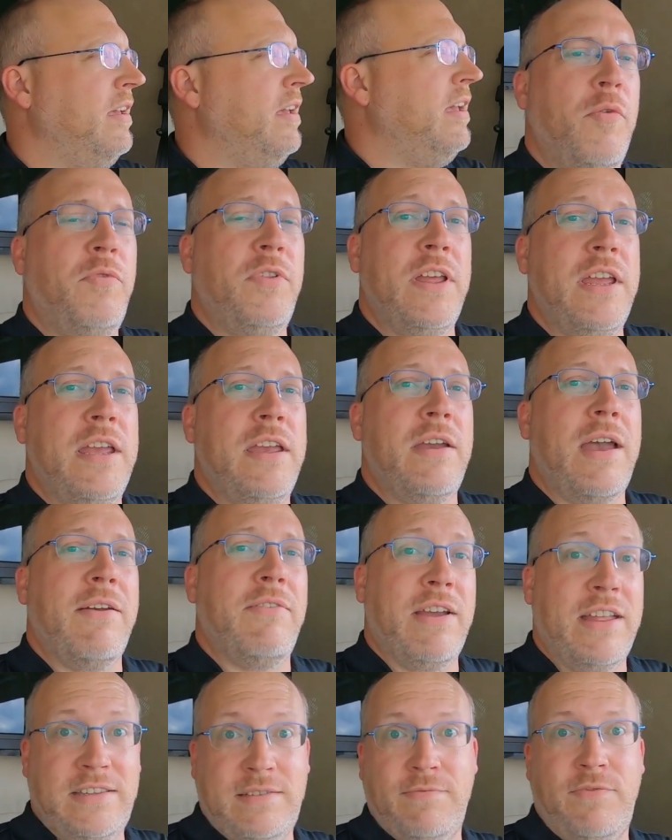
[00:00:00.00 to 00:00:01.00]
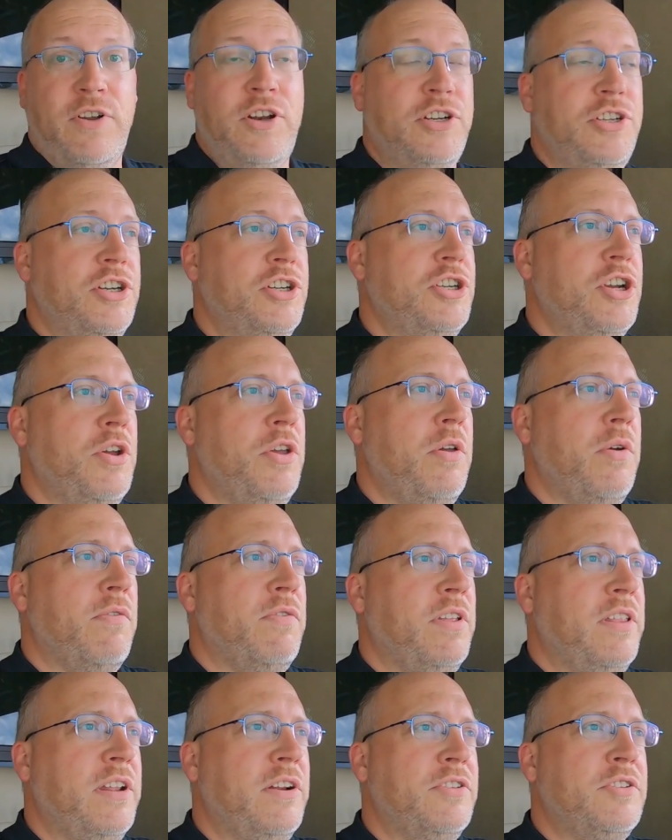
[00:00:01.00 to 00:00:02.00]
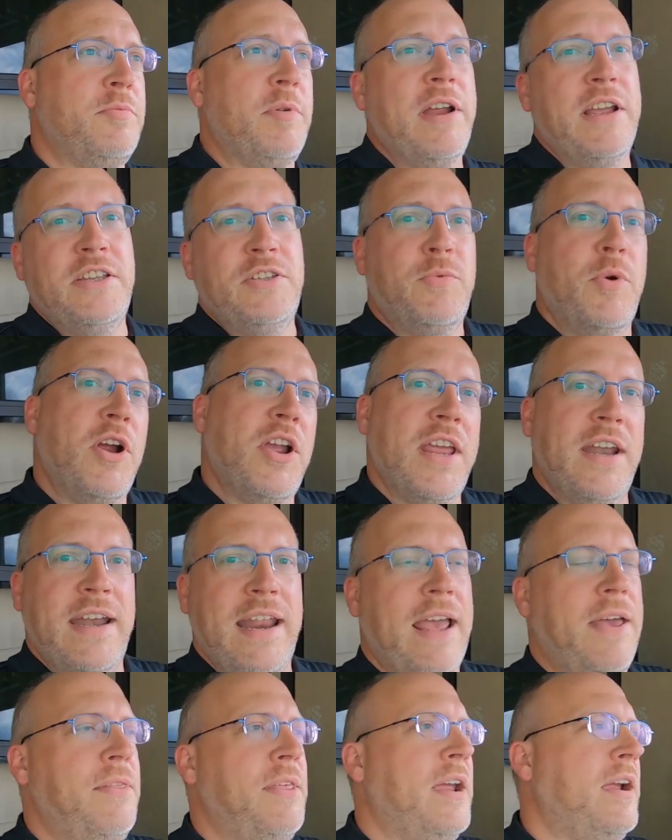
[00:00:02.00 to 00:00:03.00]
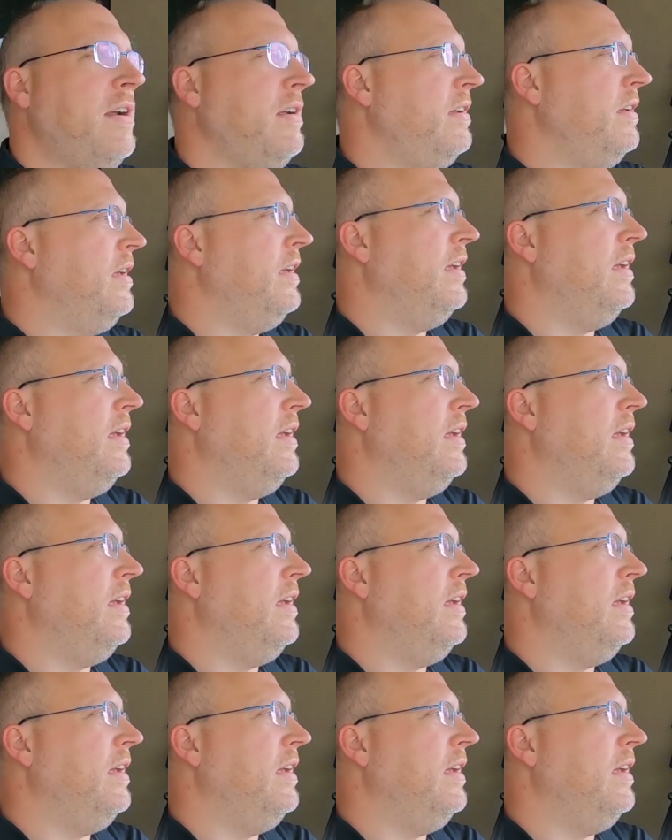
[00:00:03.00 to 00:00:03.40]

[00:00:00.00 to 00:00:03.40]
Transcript: Hopefully I've got some footage to show you of the little springs working down there.